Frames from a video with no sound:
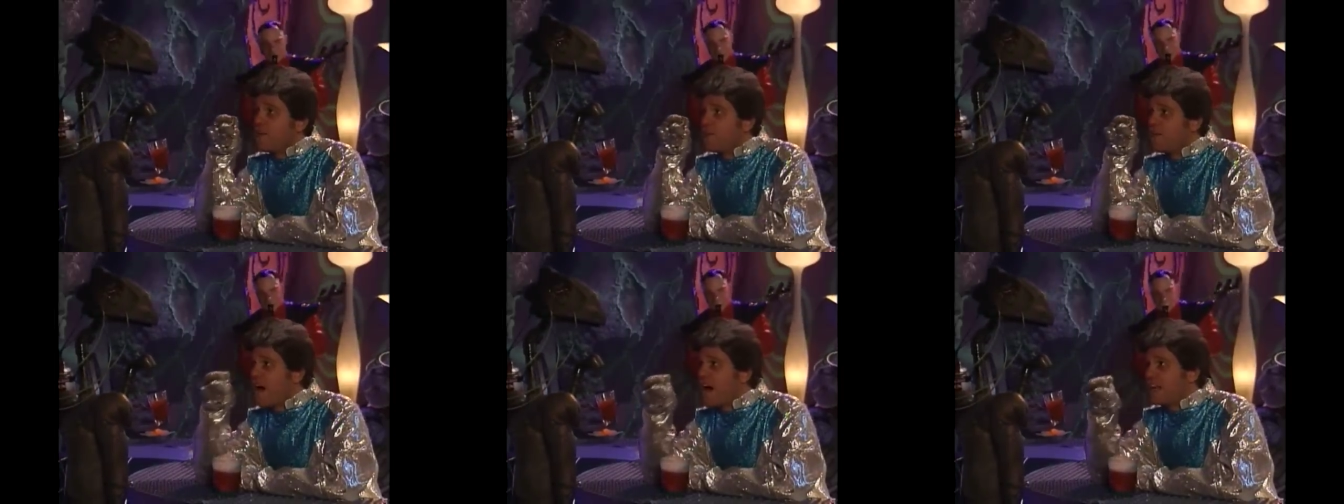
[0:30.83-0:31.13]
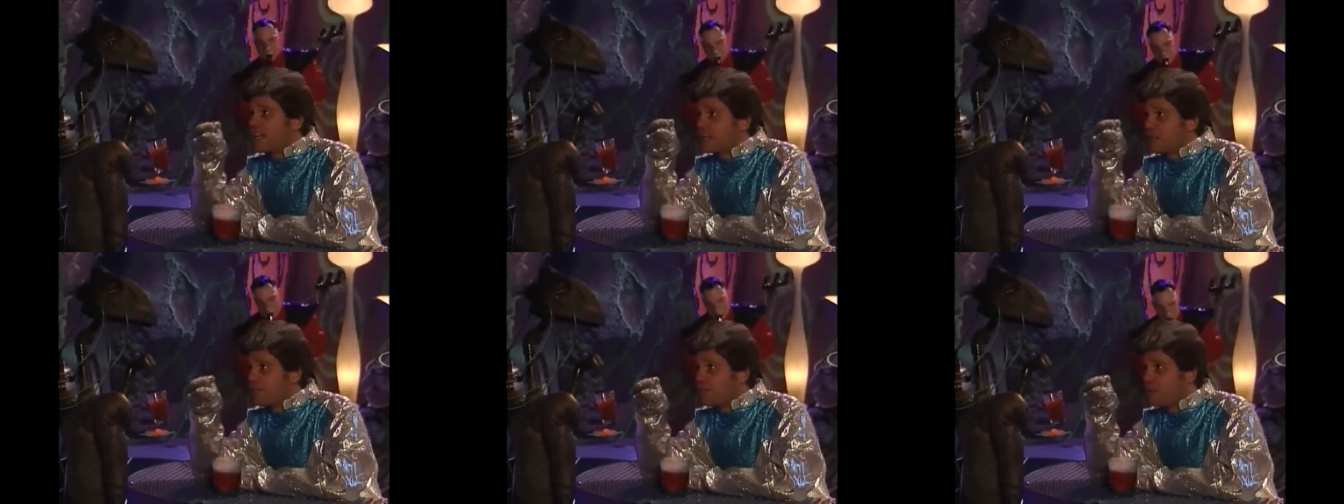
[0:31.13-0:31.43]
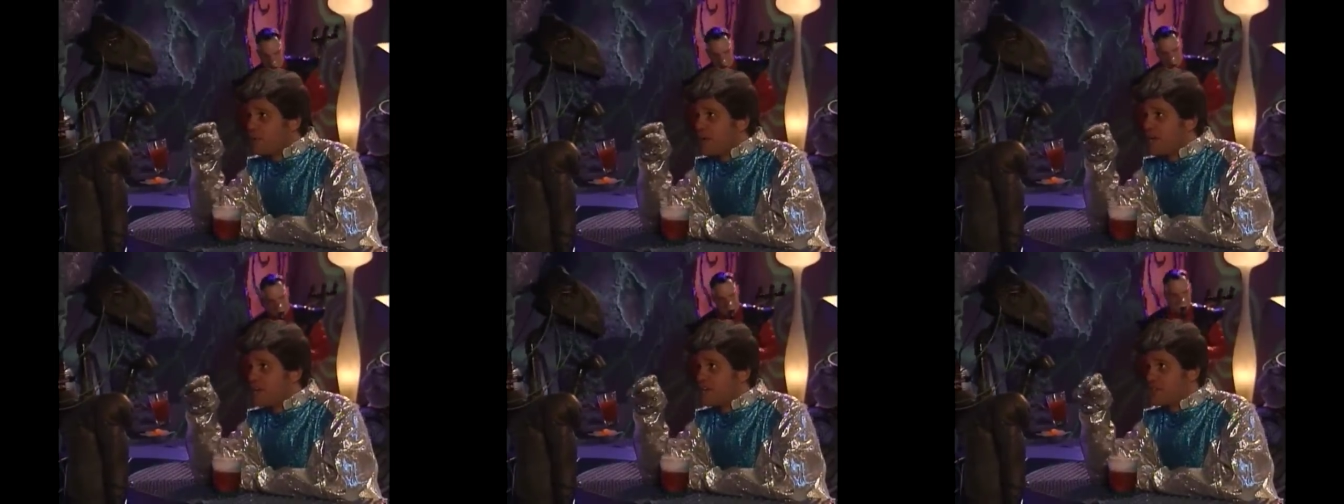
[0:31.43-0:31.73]
fight the
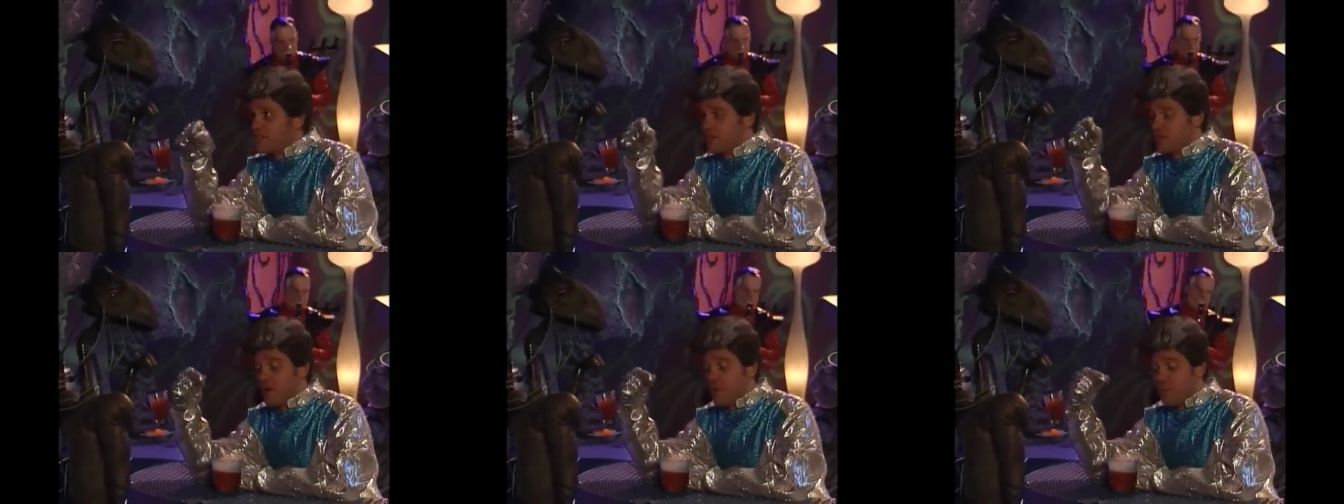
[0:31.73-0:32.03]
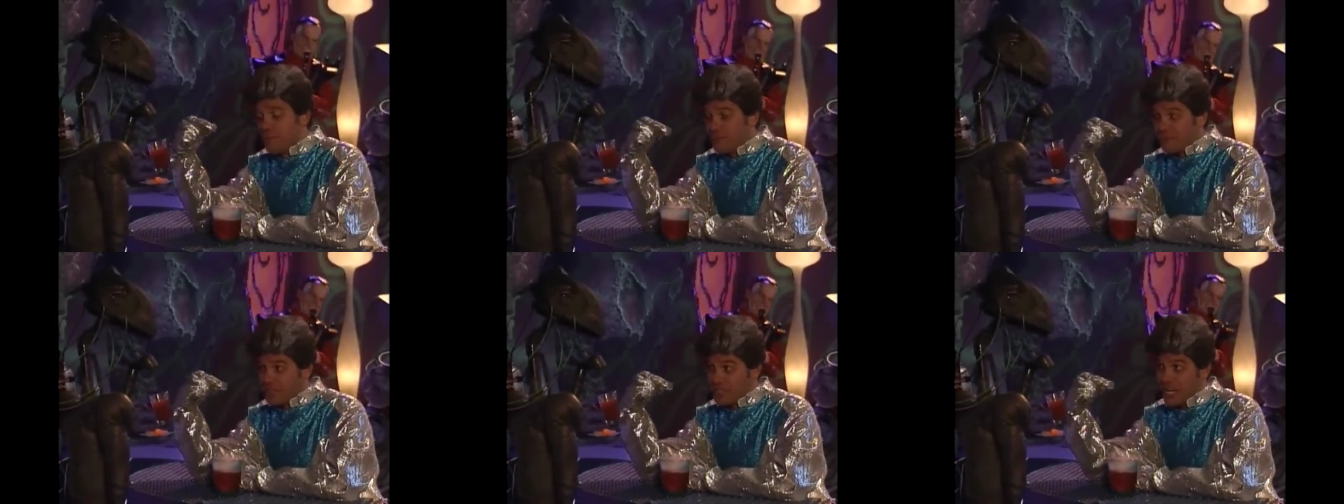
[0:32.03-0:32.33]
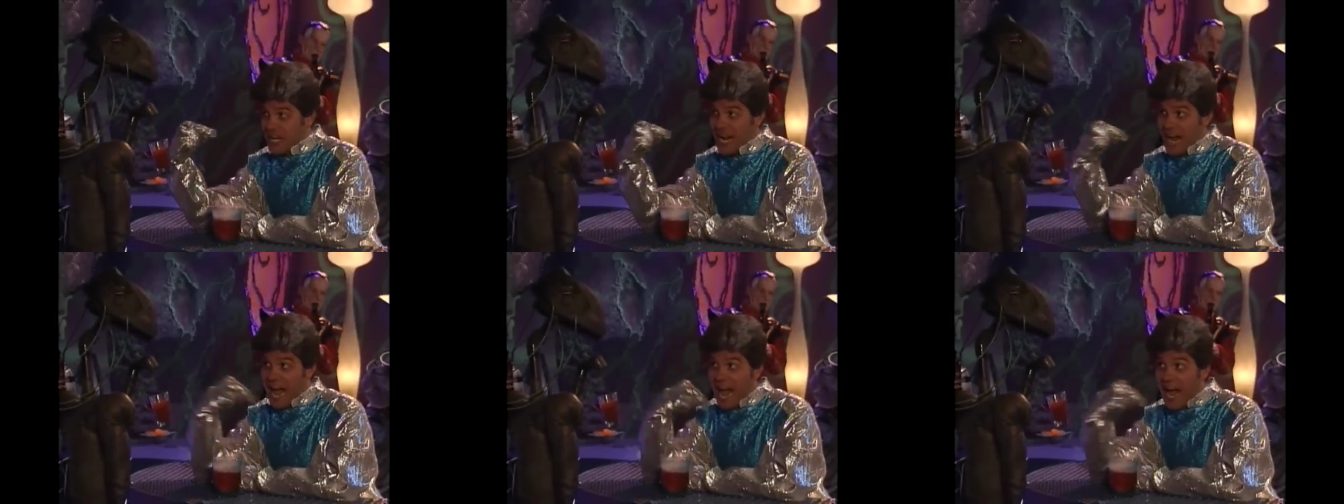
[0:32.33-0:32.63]
British, so
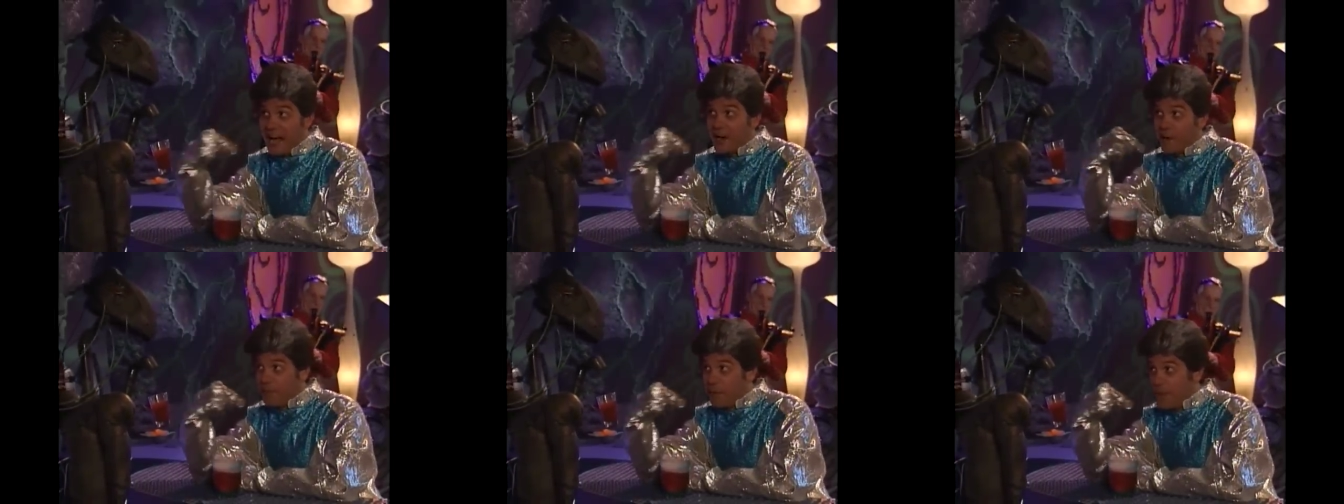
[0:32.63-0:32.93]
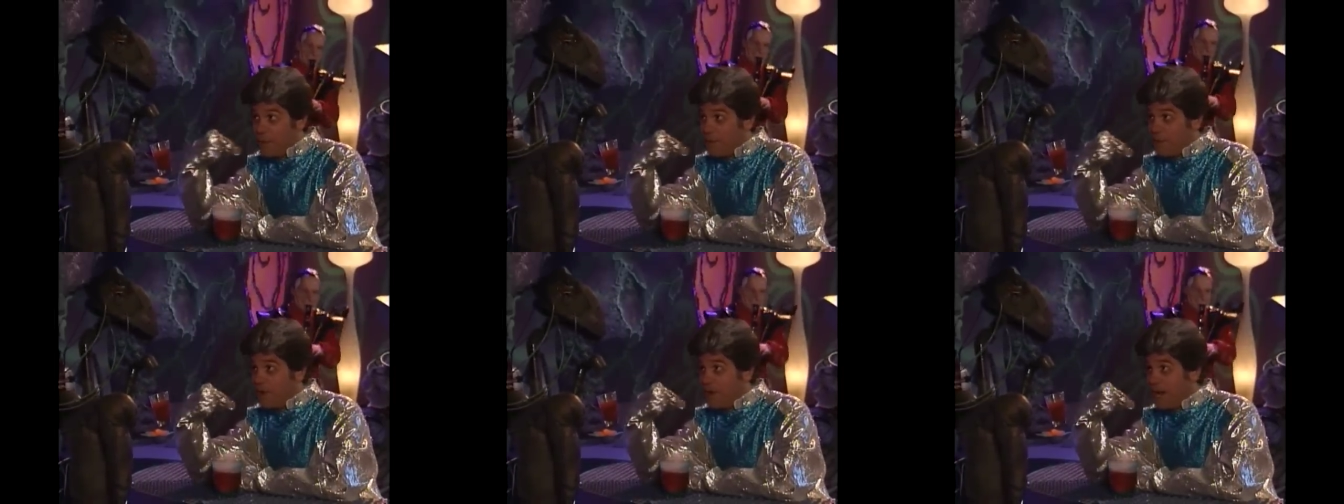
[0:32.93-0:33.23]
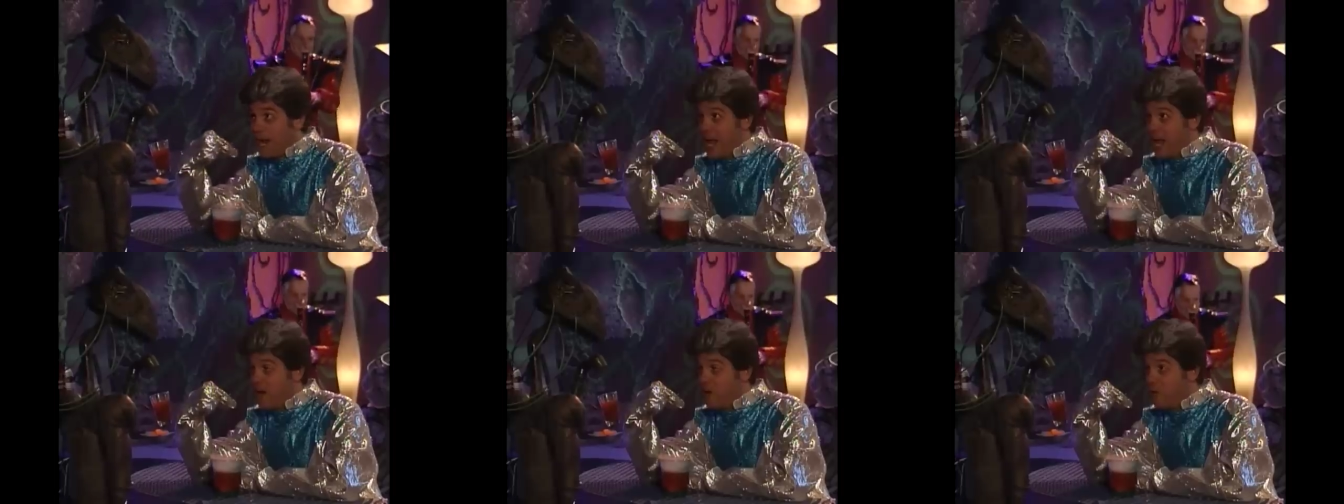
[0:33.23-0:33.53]
that I could be put
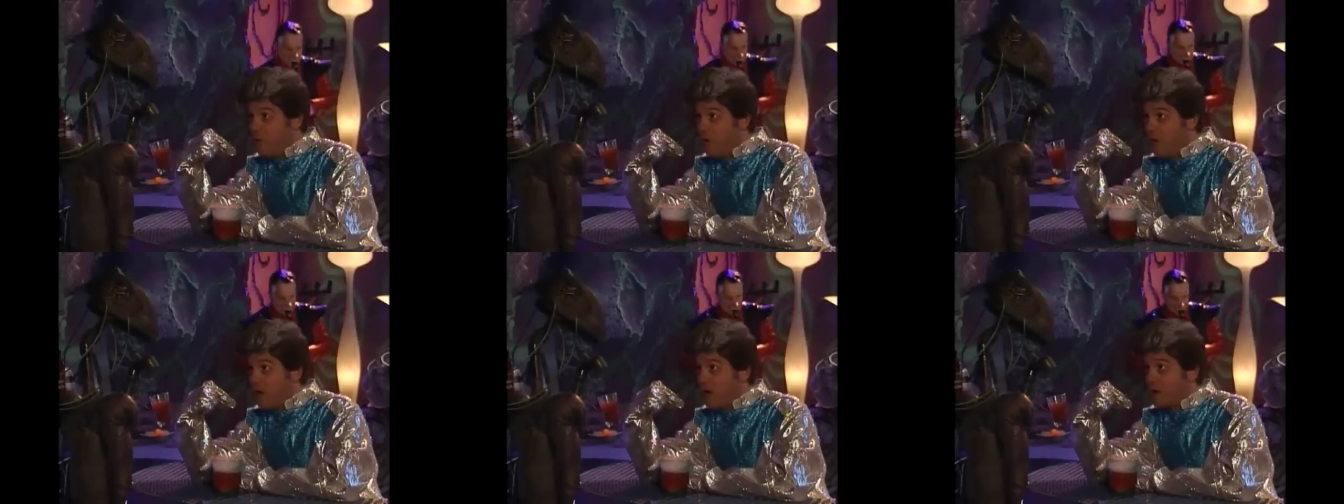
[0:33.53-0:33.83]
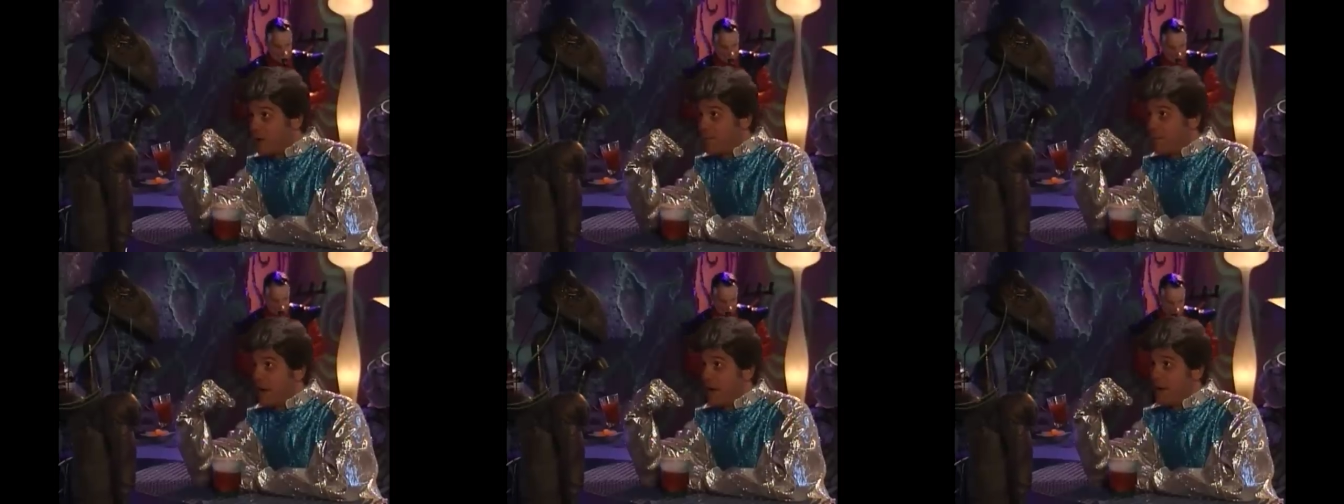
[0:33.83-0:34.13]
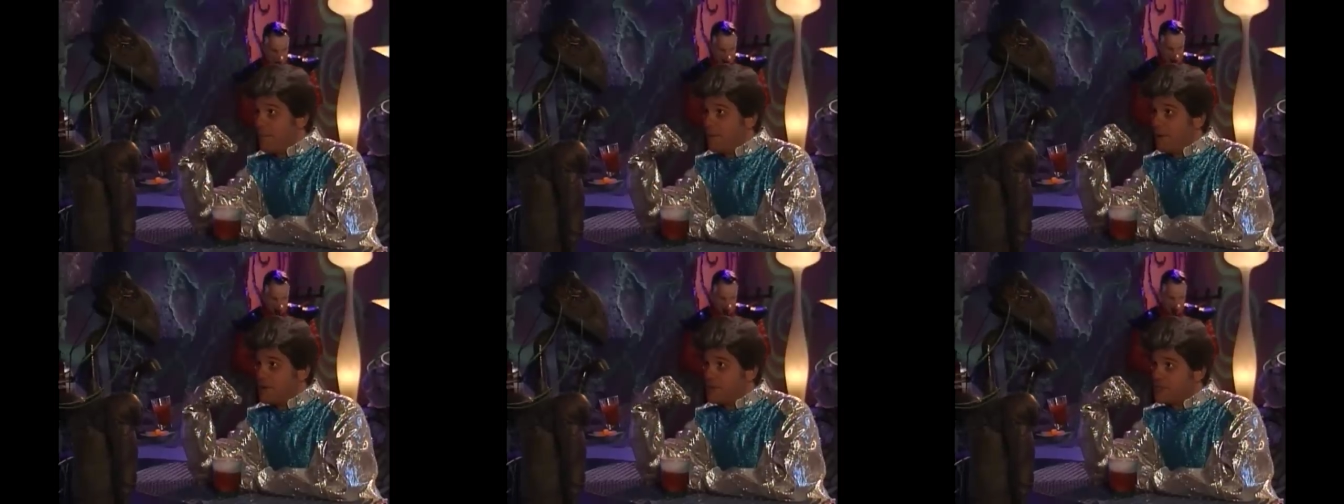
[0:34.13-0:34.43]
out of work by
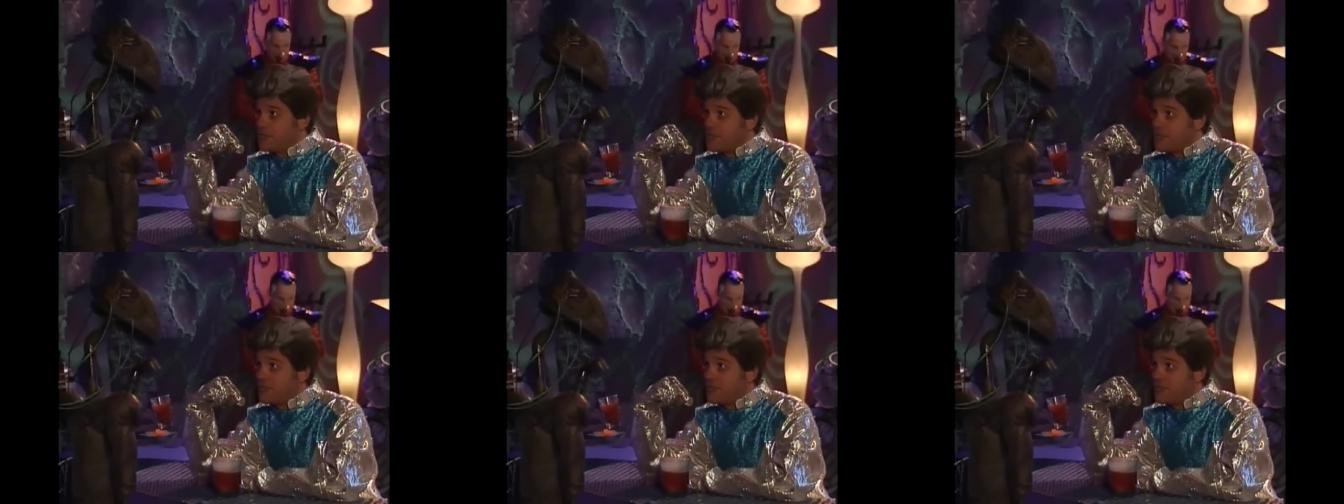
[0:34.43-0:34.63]
a bunch